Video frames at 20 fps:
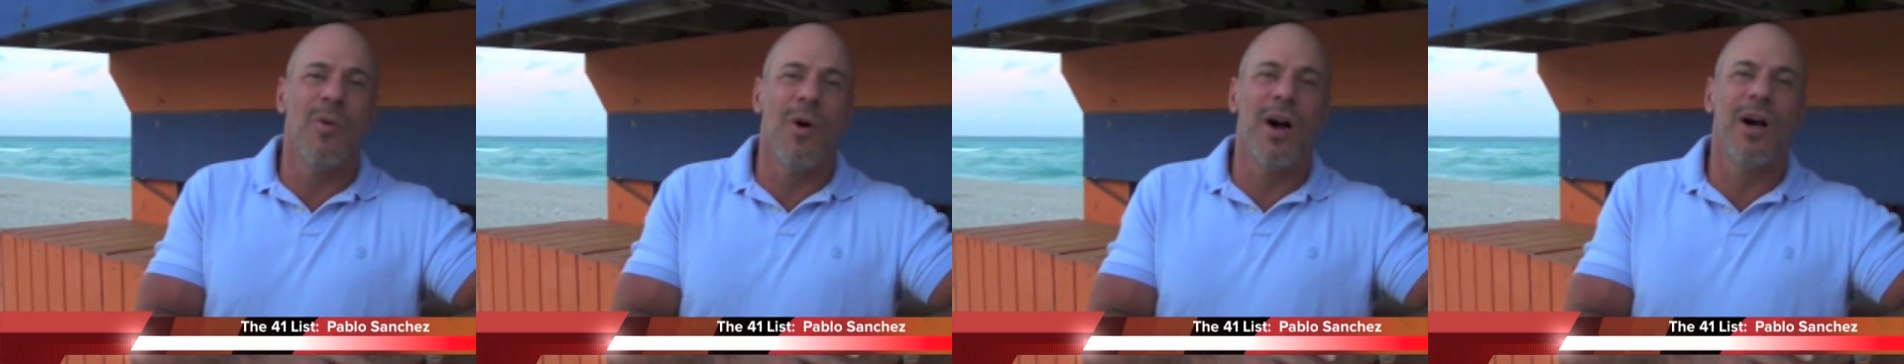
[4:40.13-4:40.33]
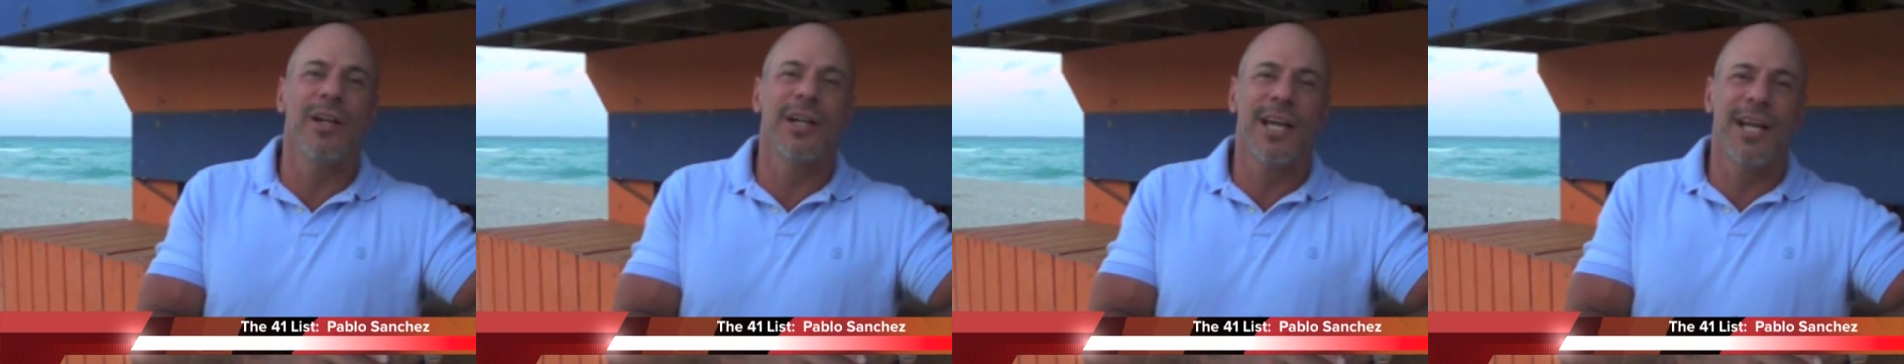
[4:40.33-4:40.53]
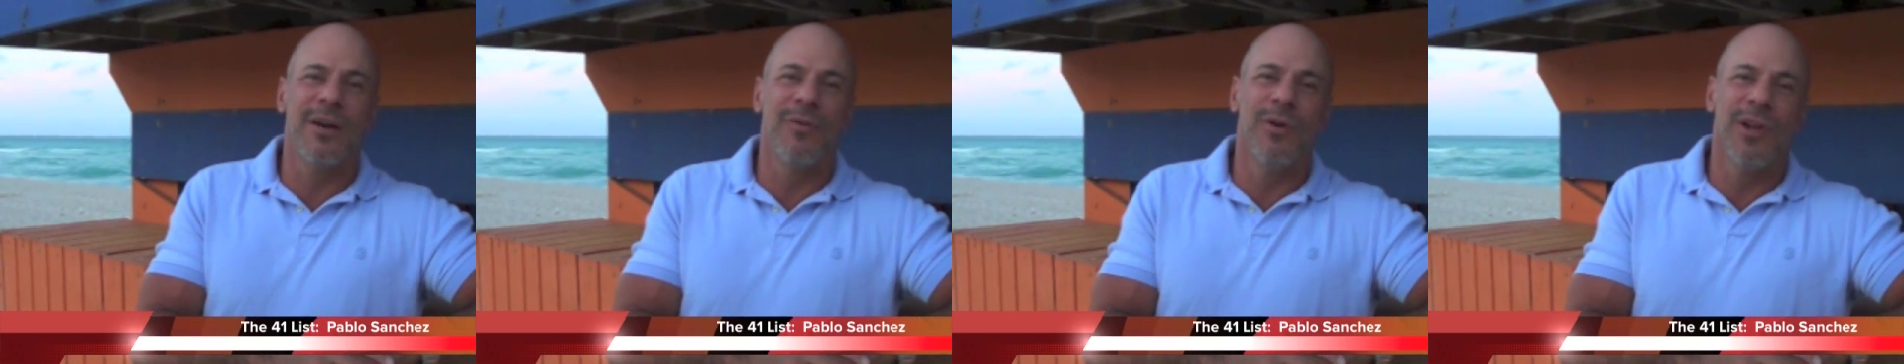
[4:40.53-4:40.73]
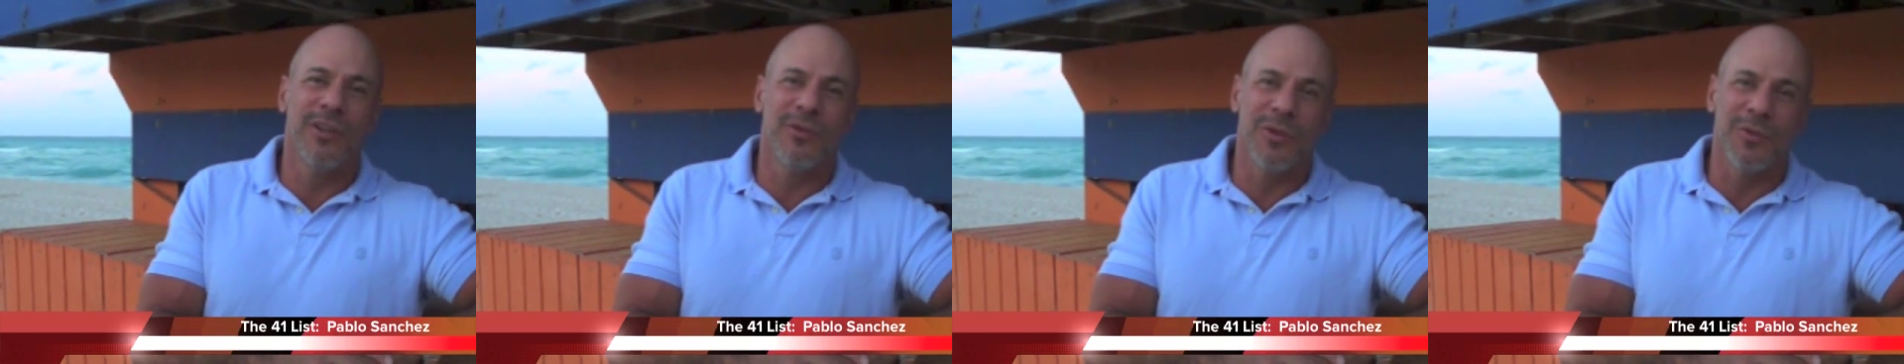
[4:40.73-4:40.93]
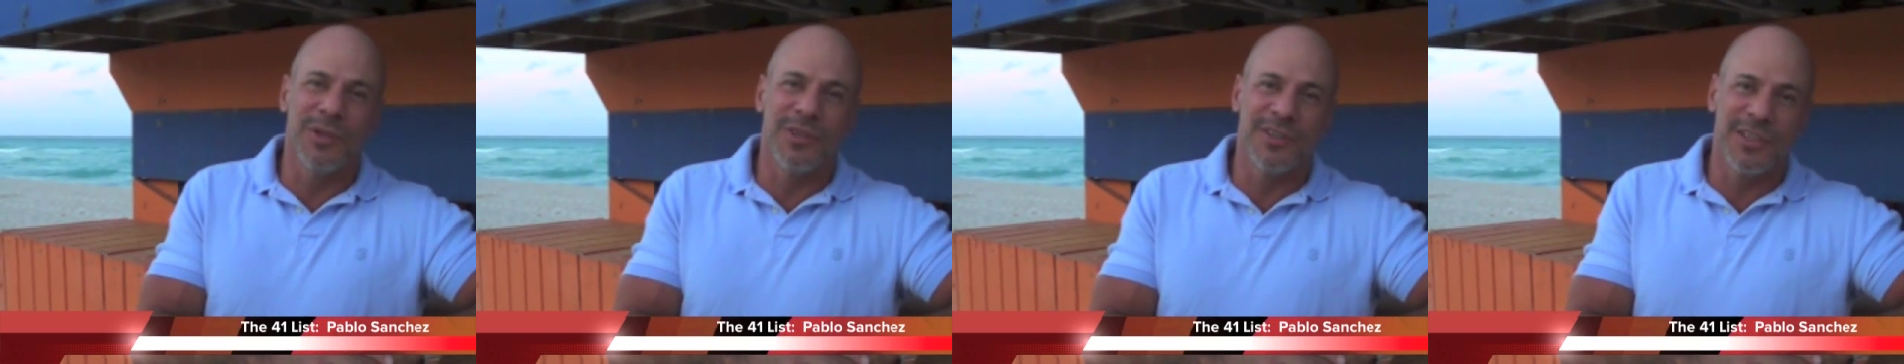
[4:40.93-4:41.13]
while to kind of
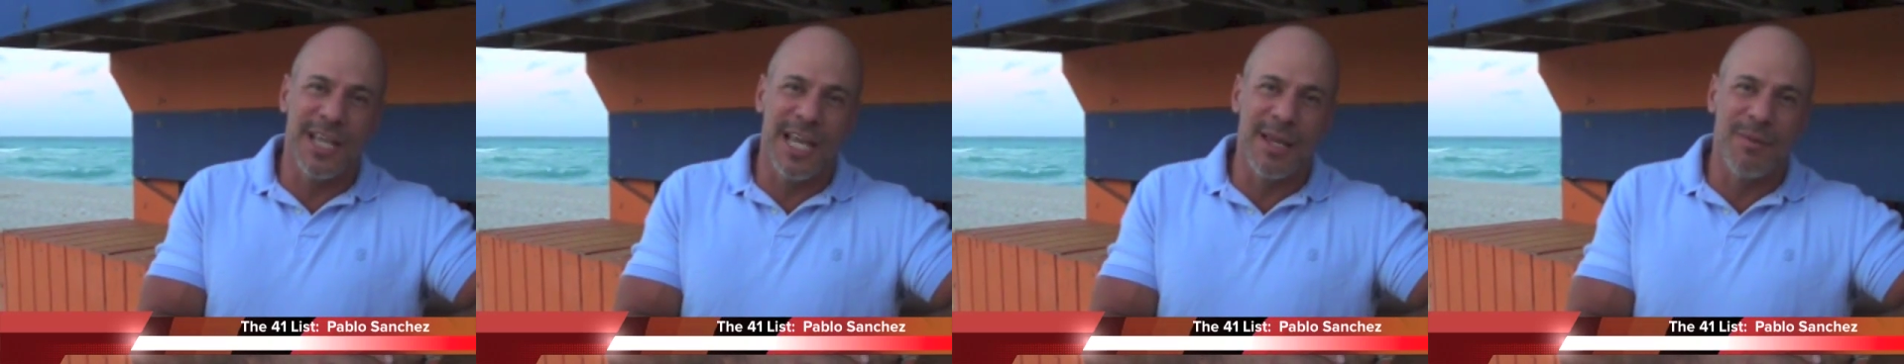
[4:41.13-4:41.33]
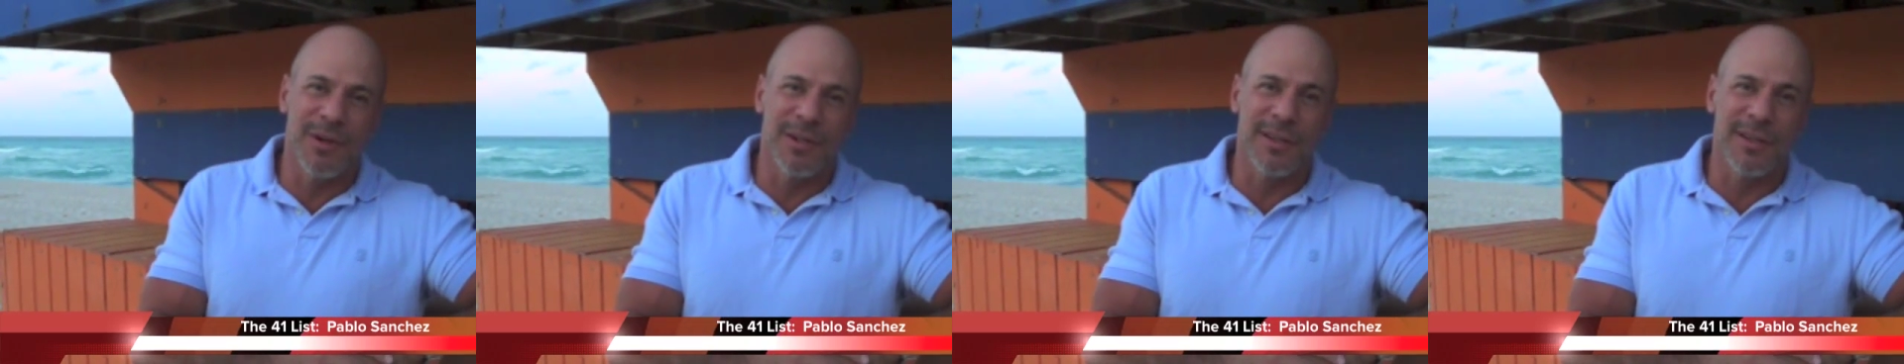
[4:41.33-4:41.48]
realize what he was saying,